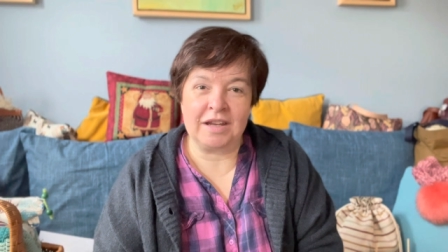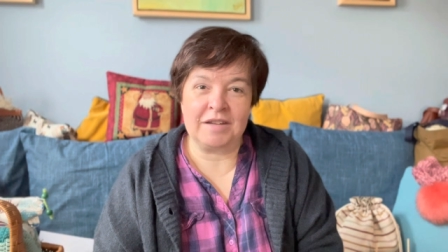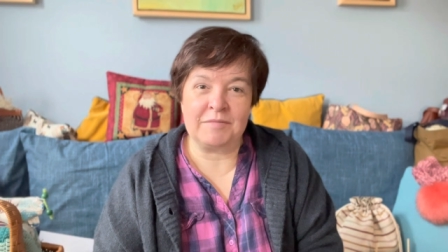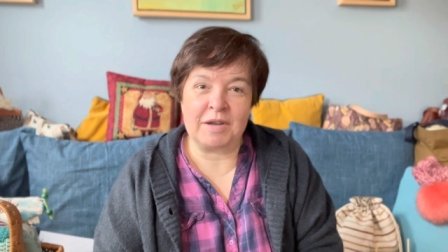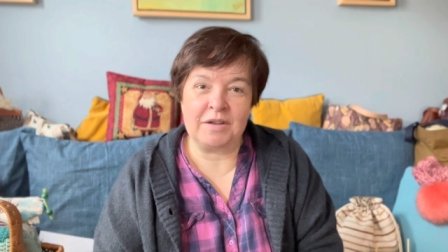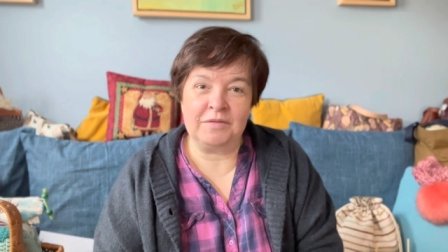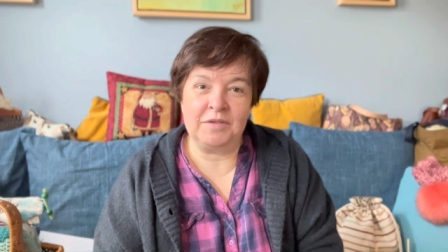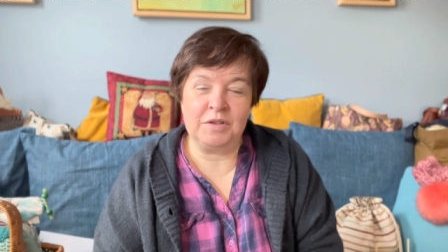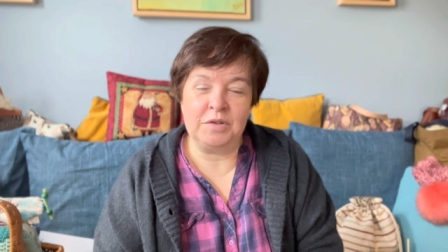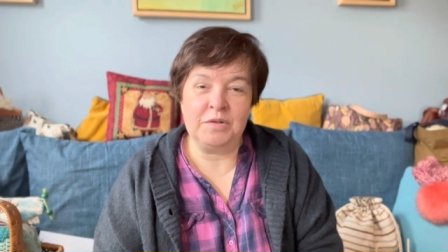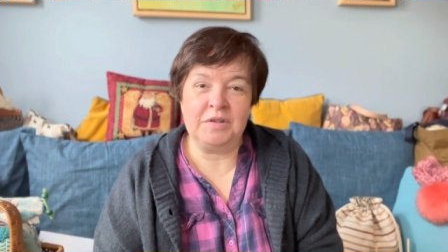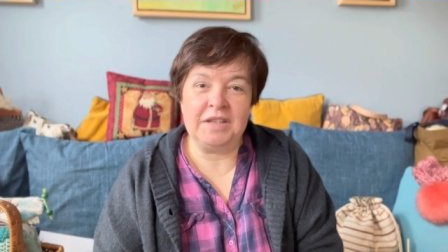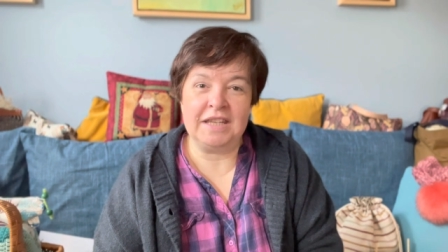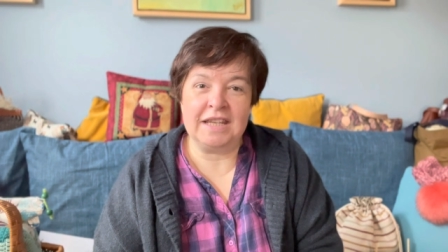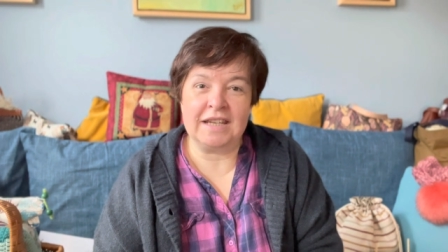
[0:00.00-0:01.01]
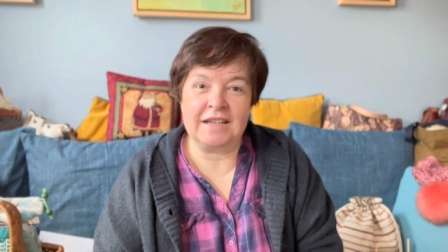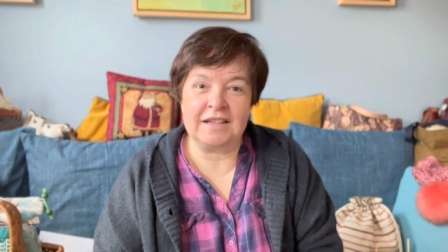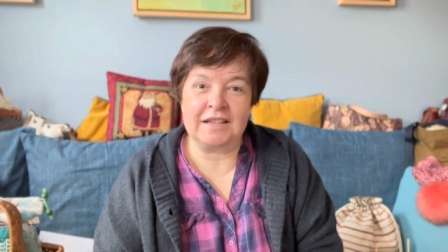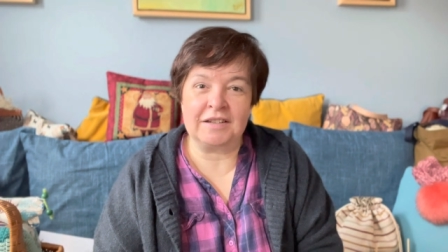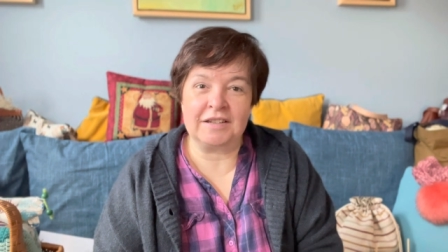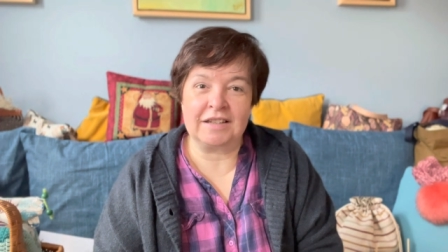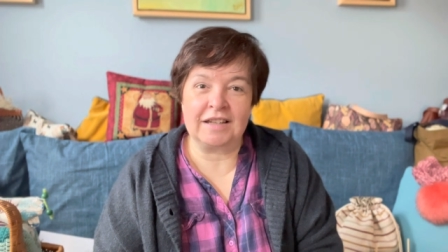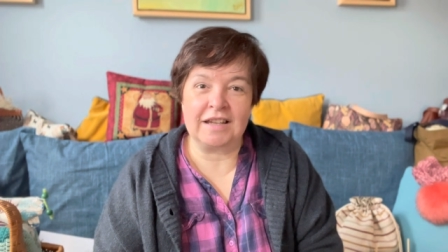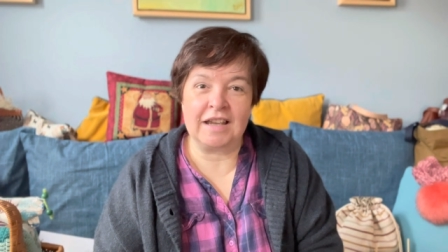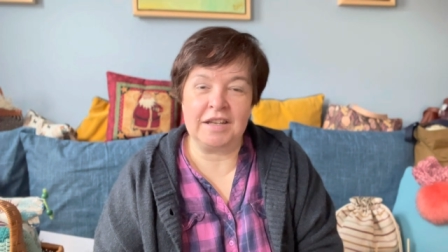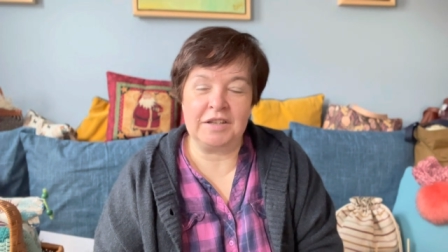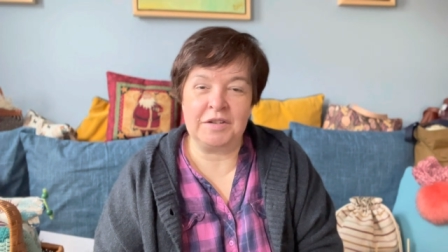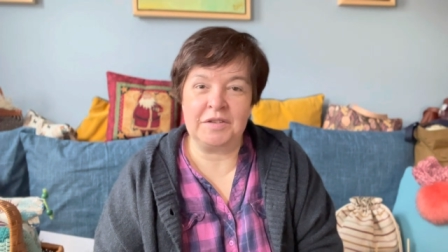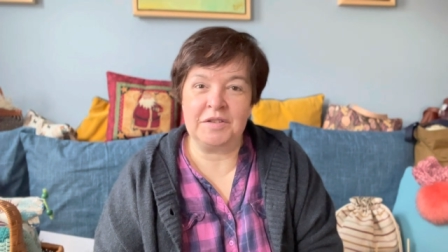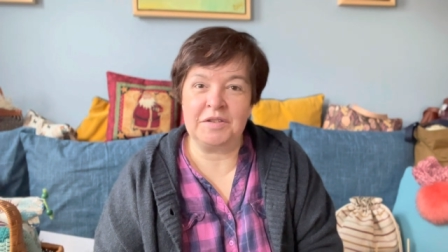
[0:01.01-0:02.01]
about the new year, I
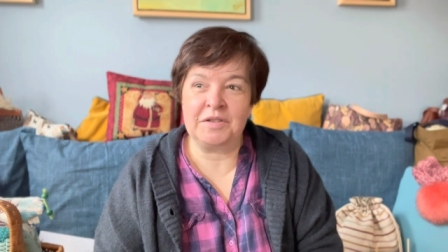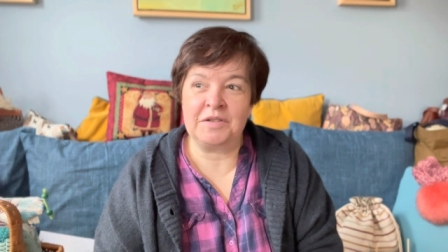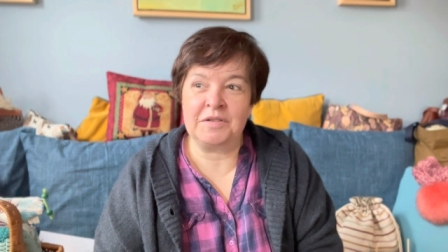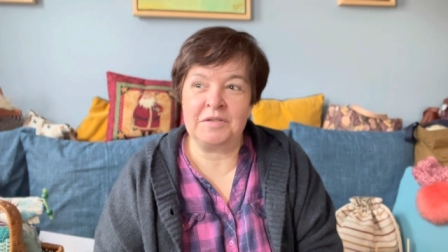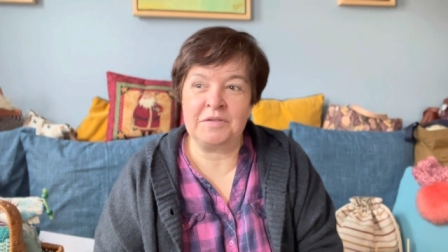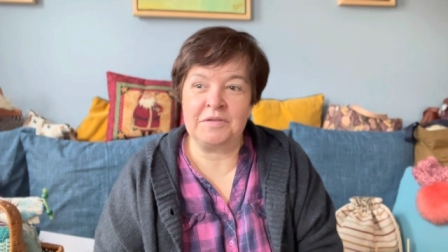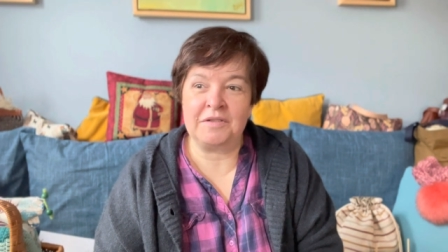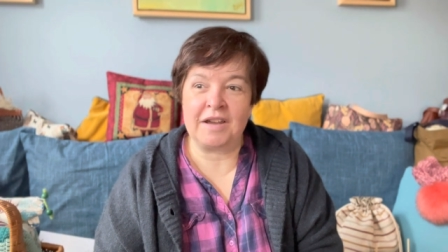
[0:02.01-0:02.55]
don't know,